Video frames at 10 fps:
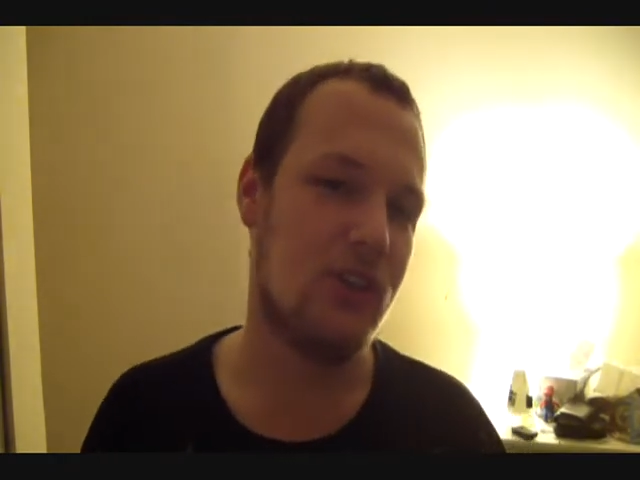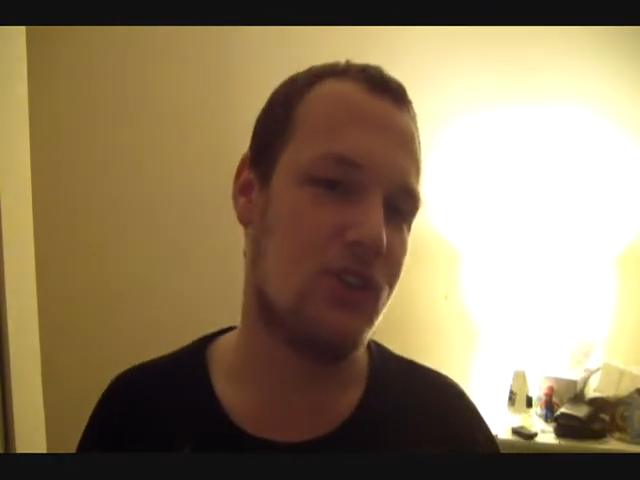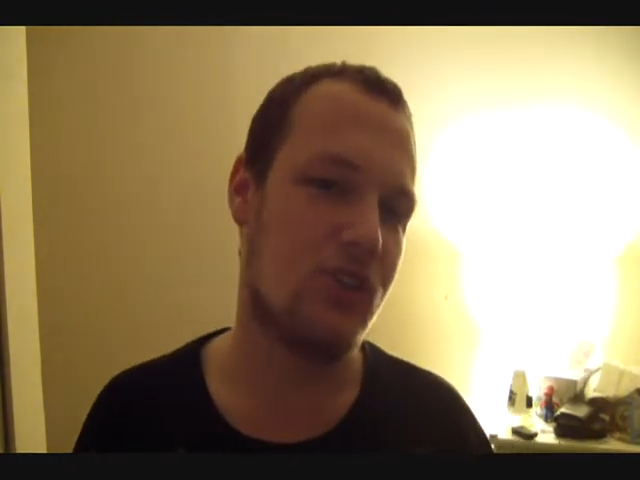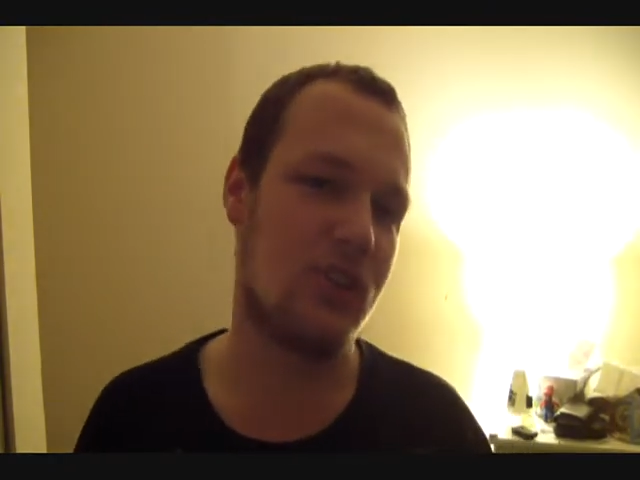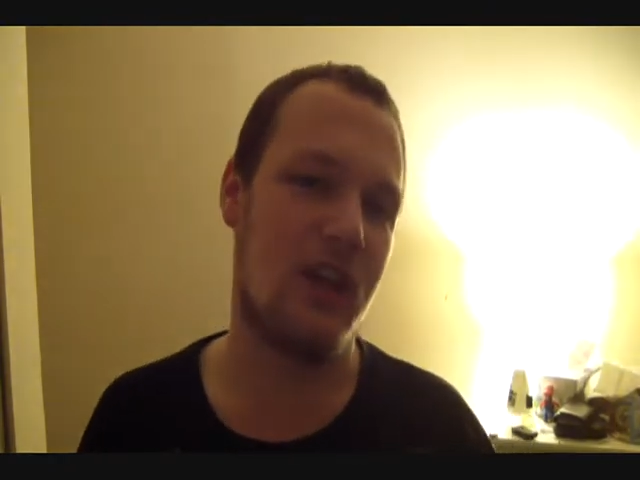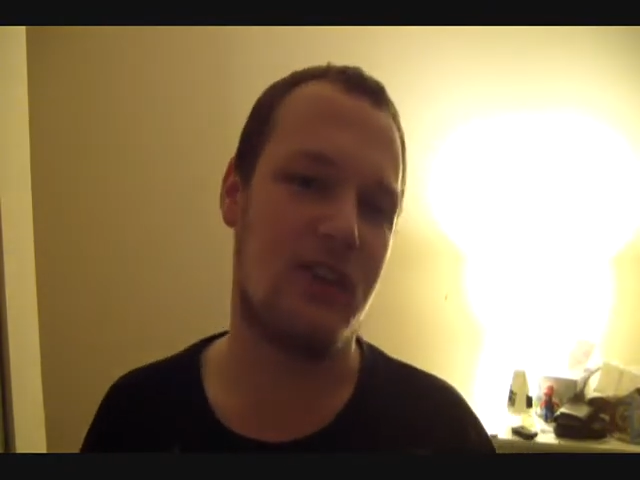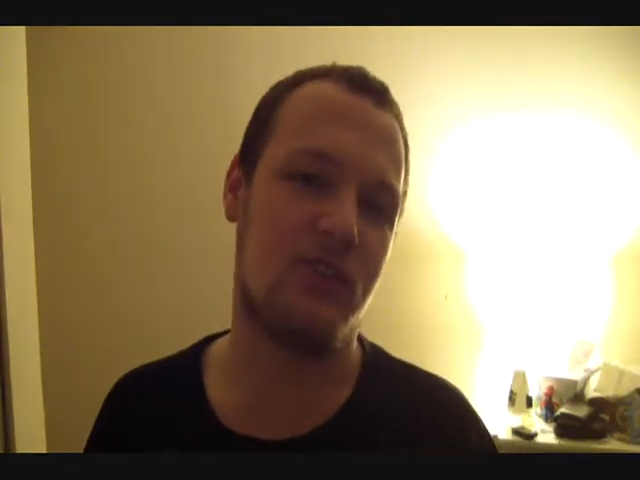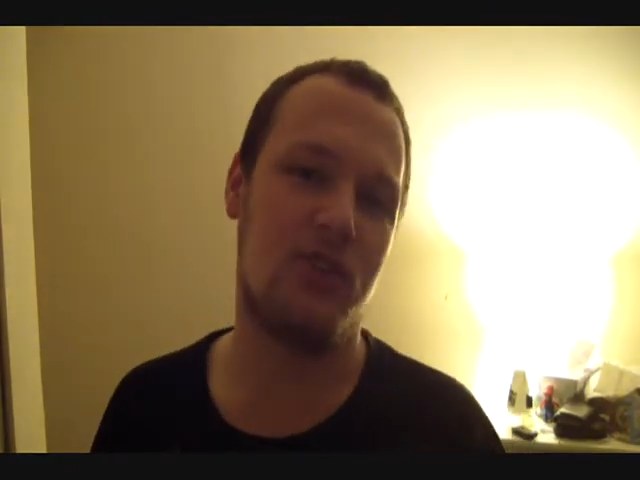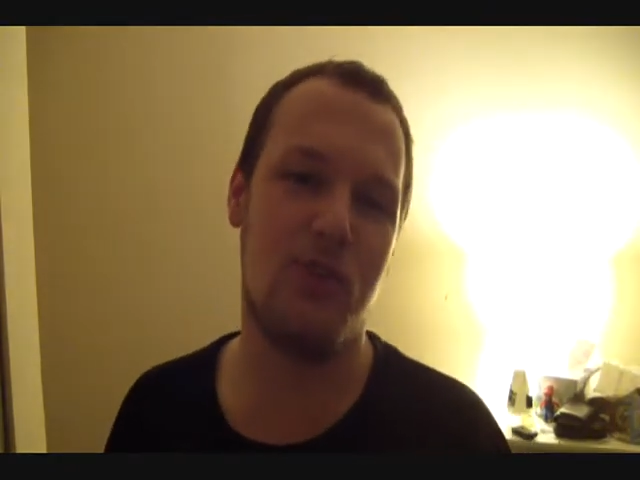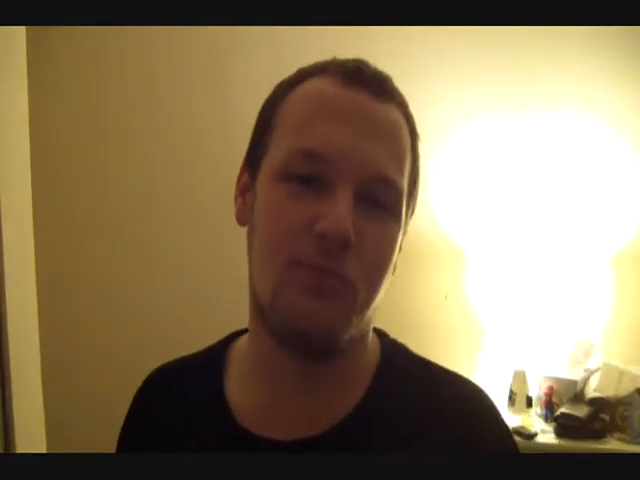she looks like
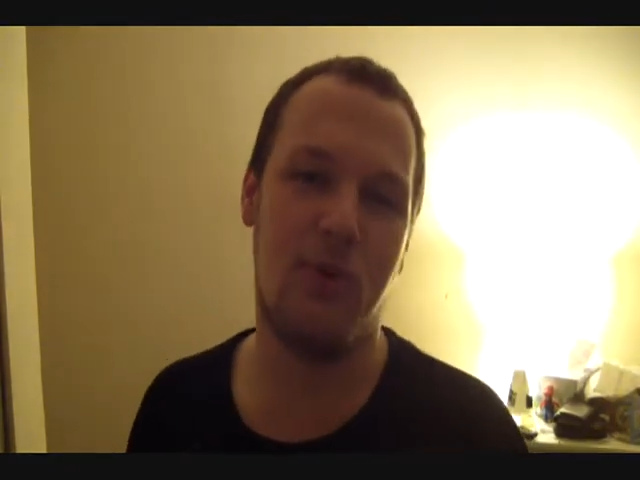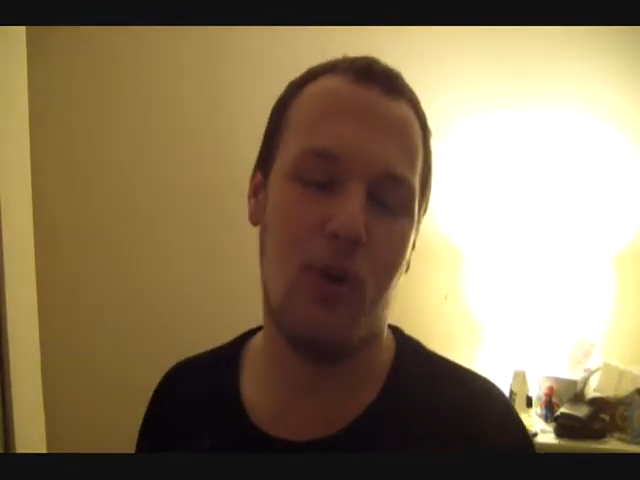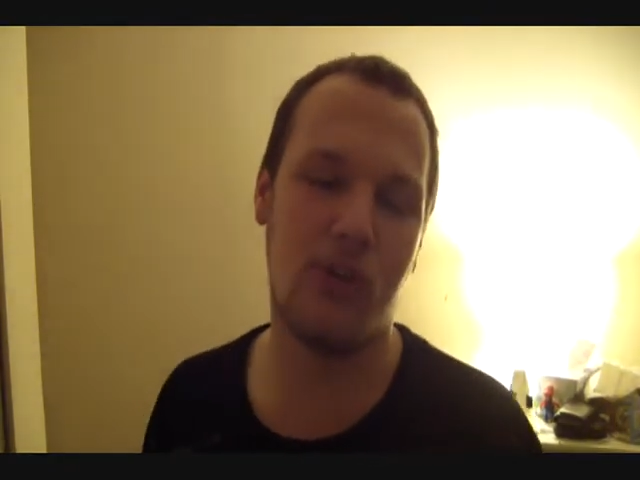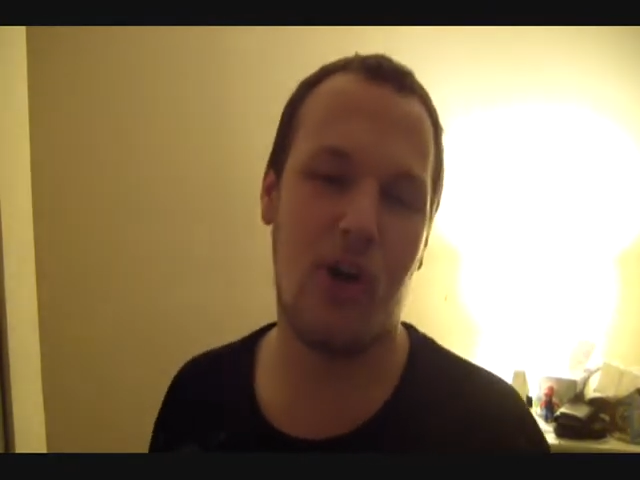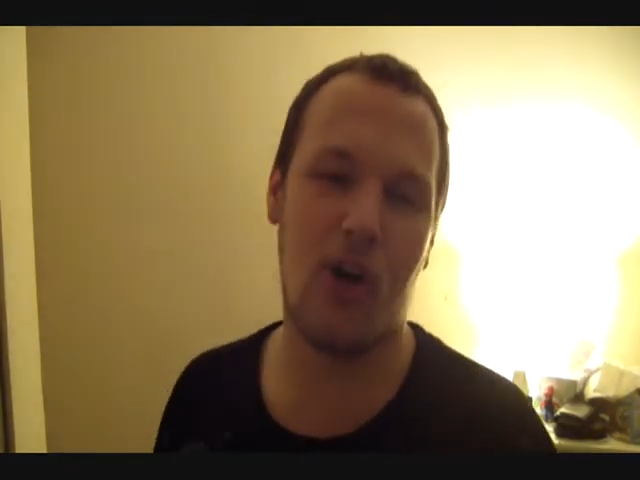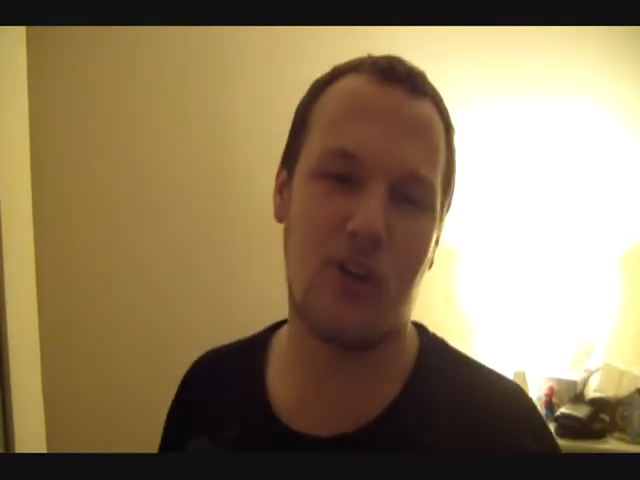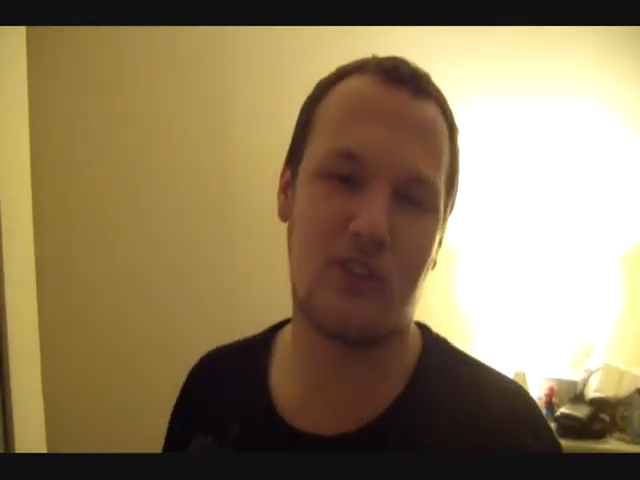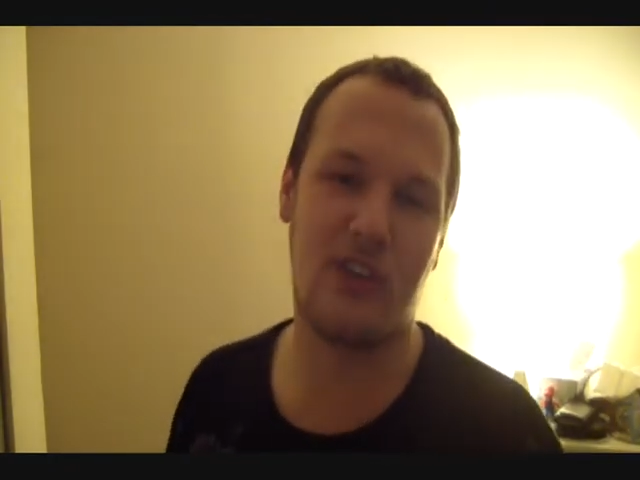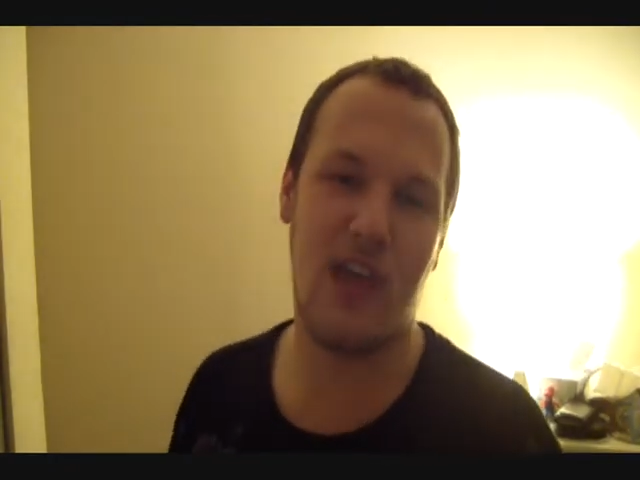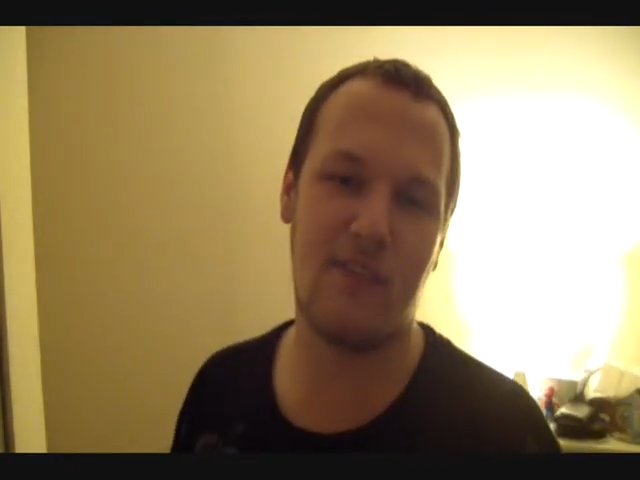two
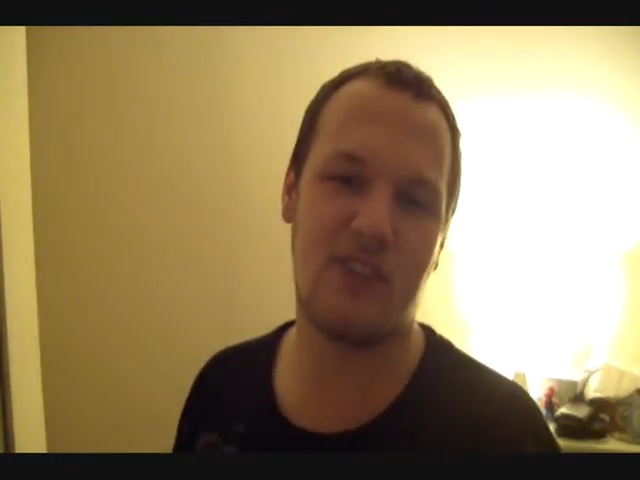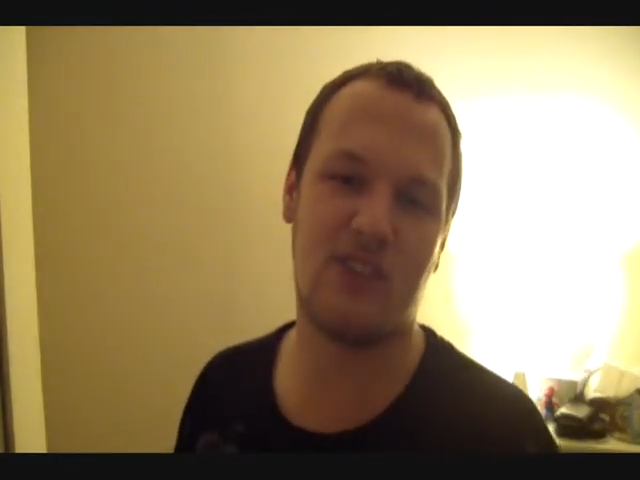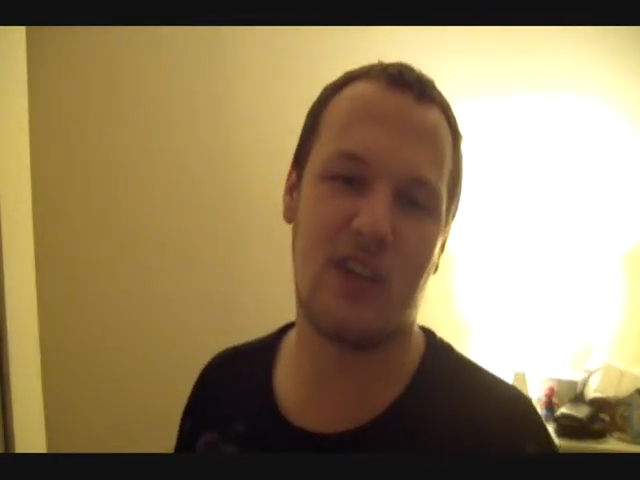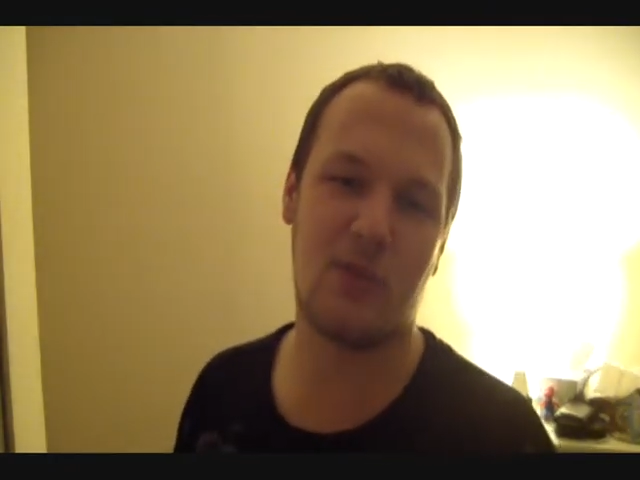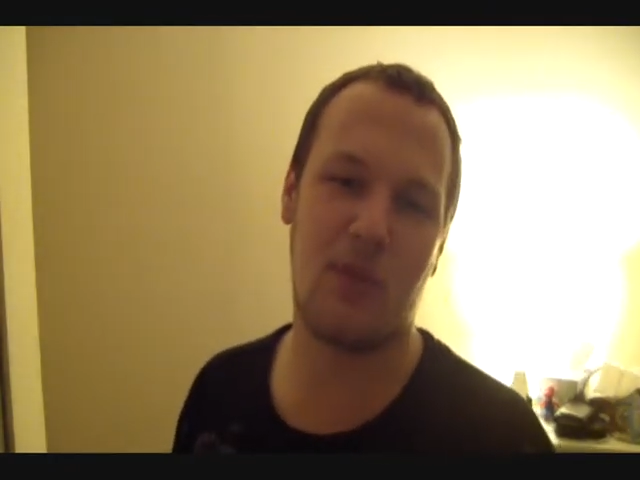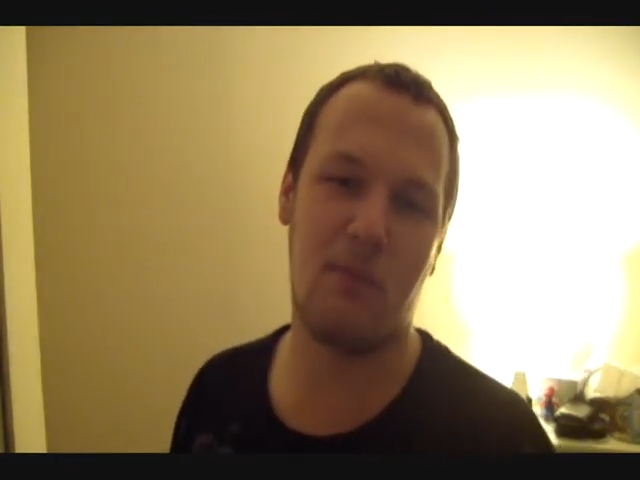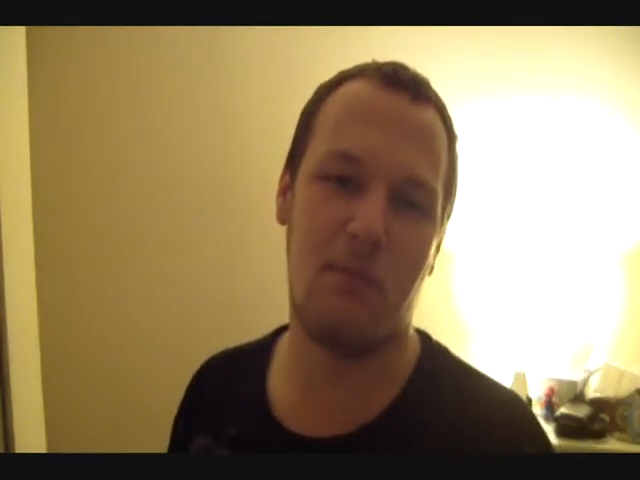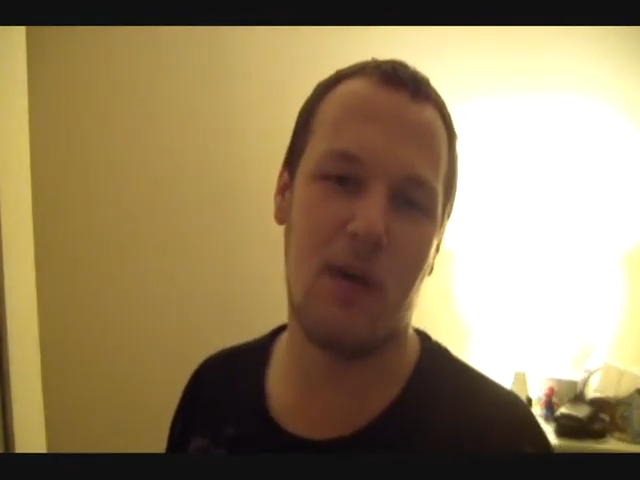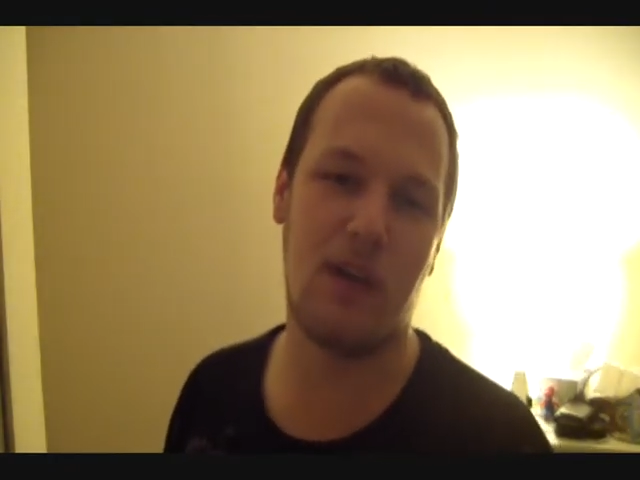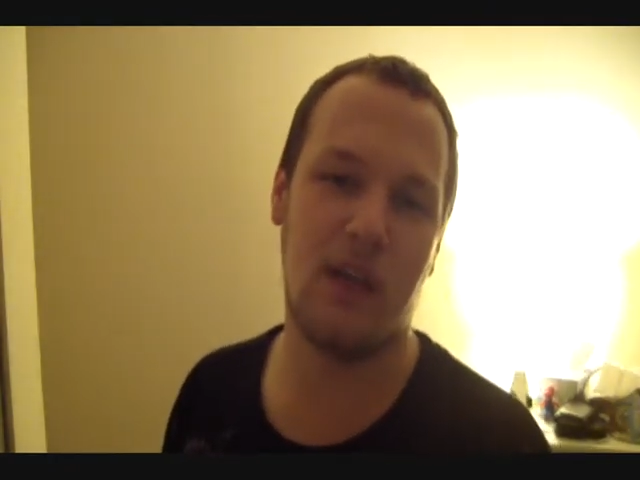bulldogs having sex with a
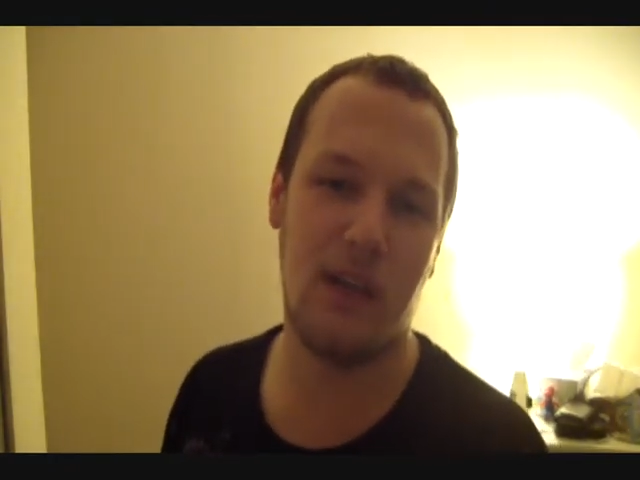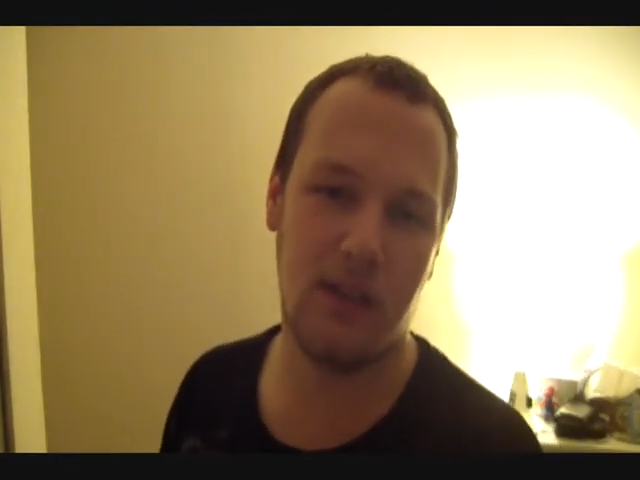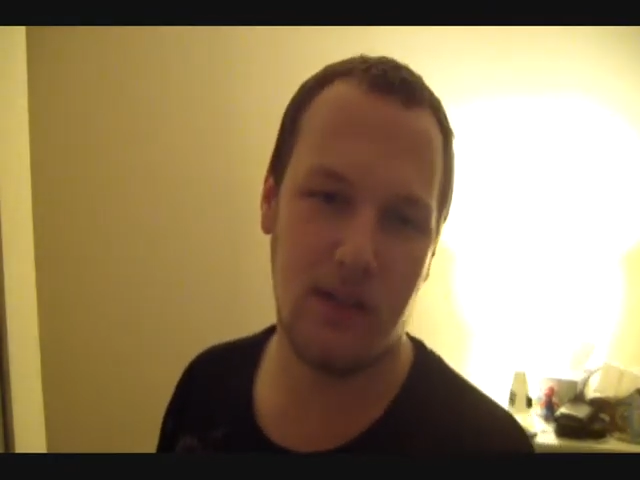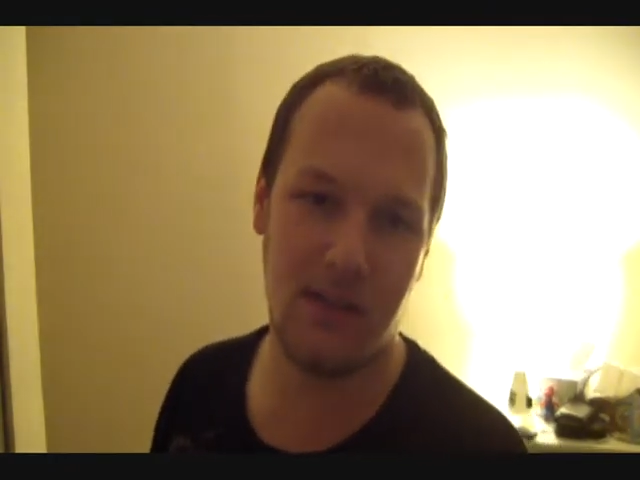monkey.